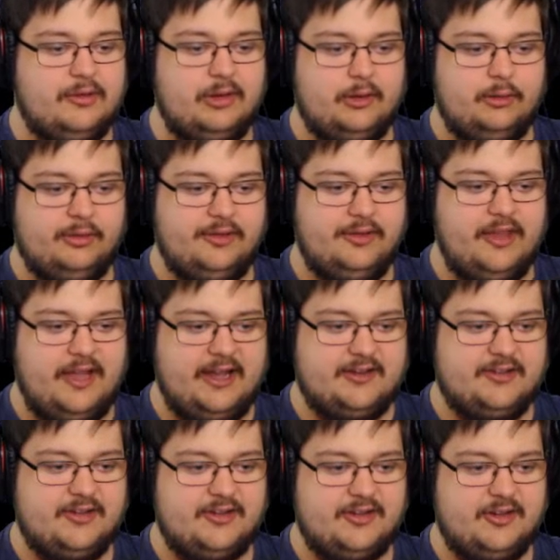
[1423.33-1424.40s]
Not only
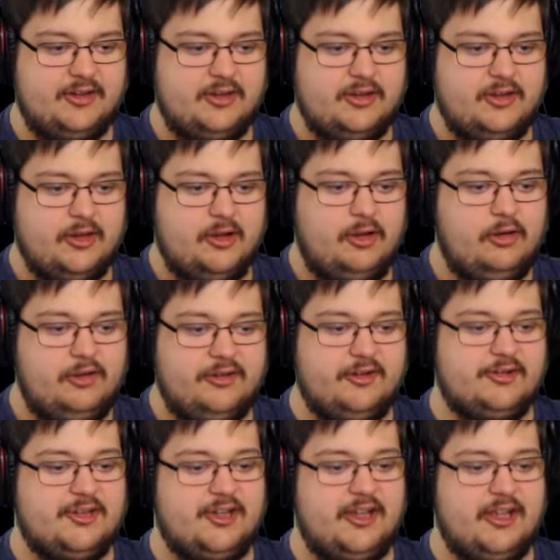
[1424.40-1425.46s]
that,
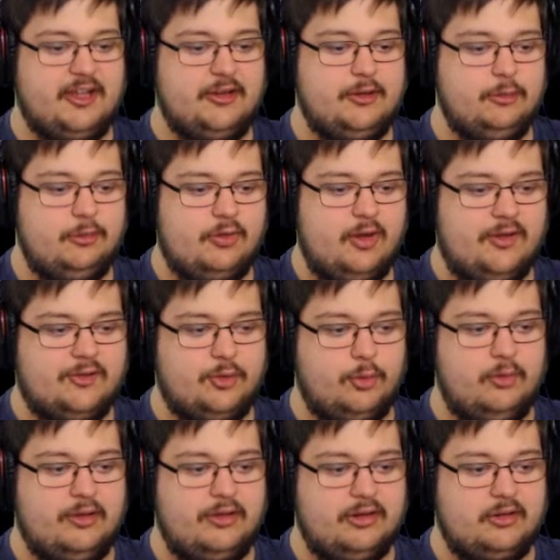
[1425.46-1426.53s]
earlier today, you were also
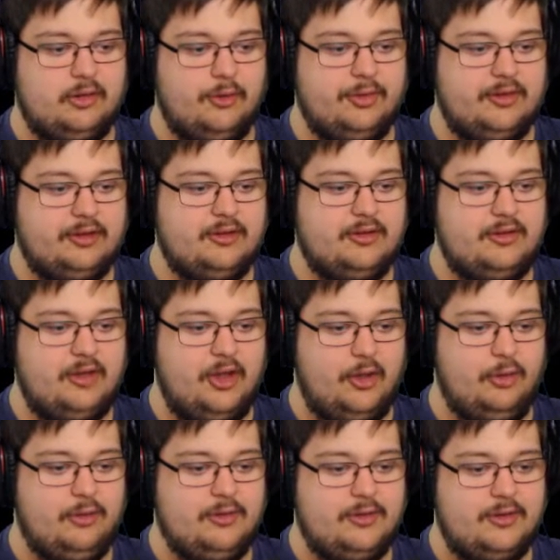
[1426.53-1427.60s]
wearing clothing. No.